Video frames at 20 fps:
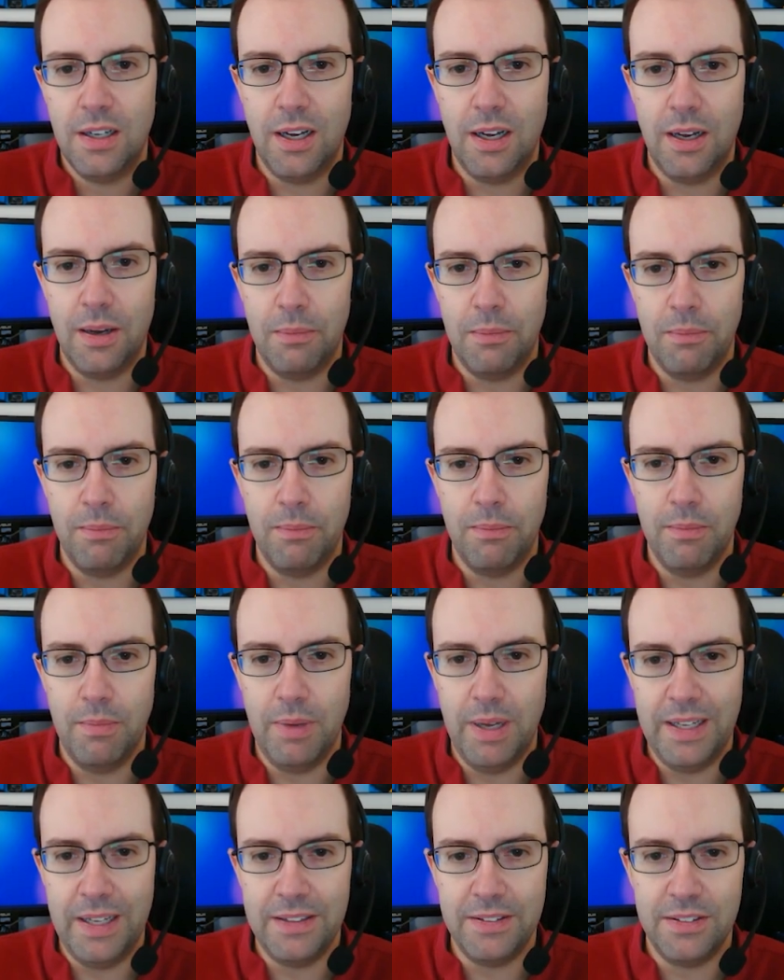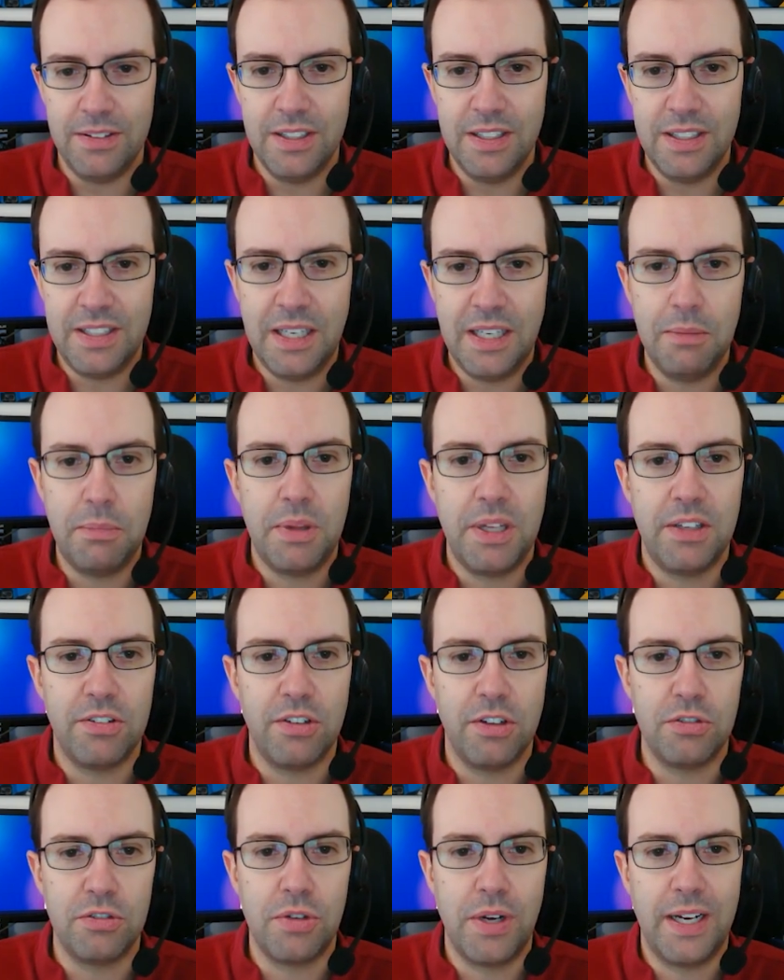and keep
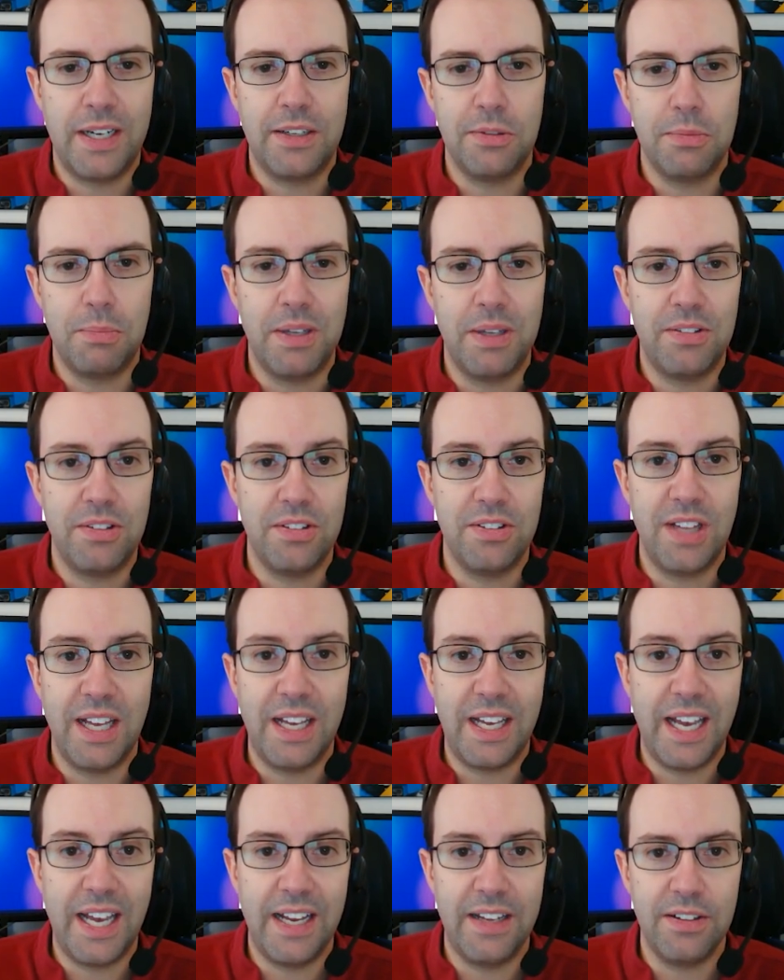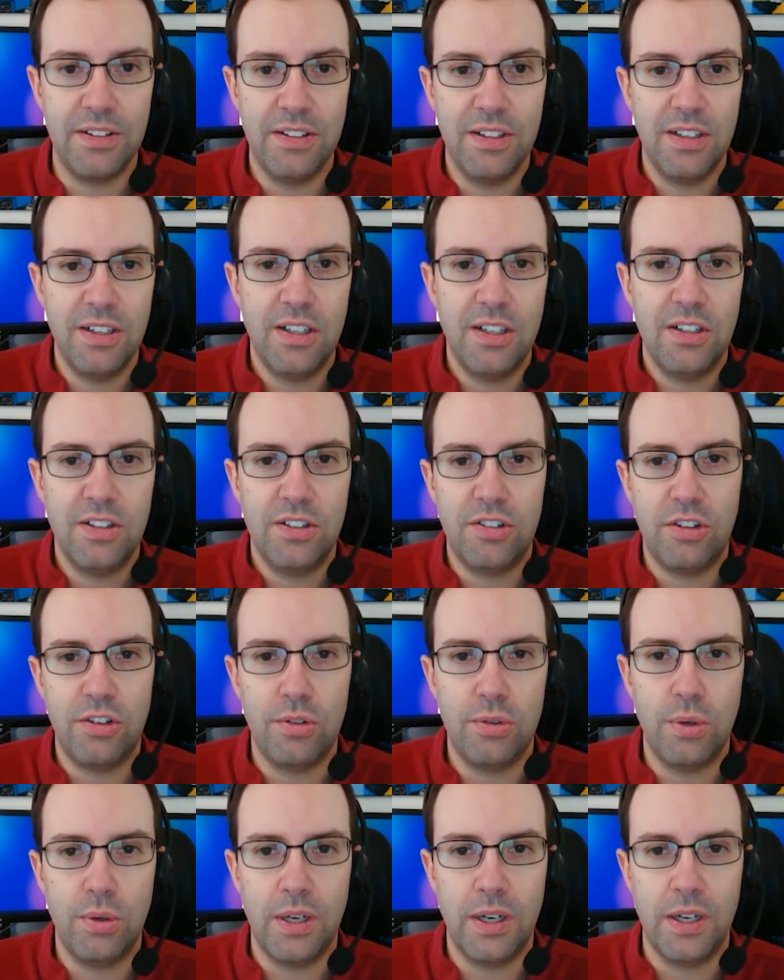things on track as best as they can
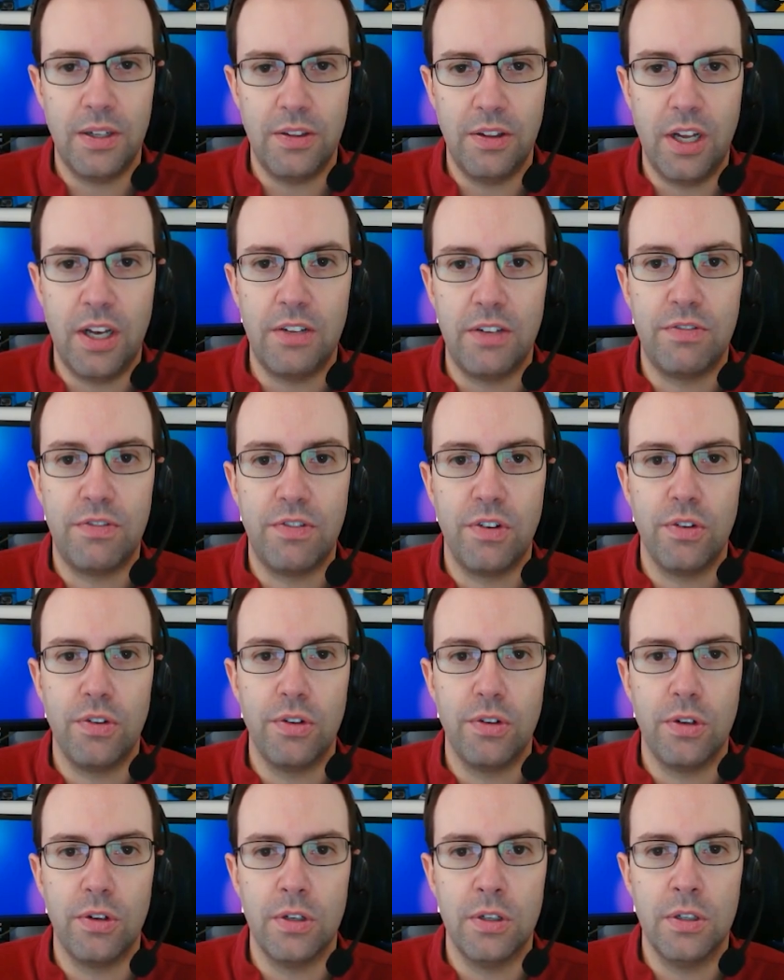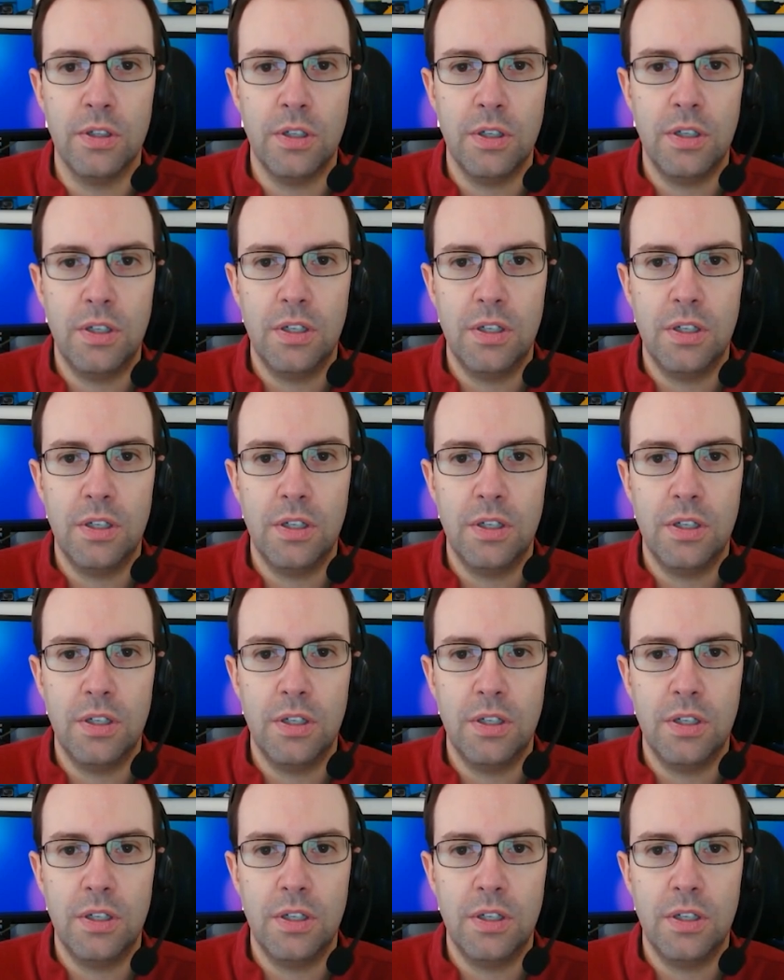to not further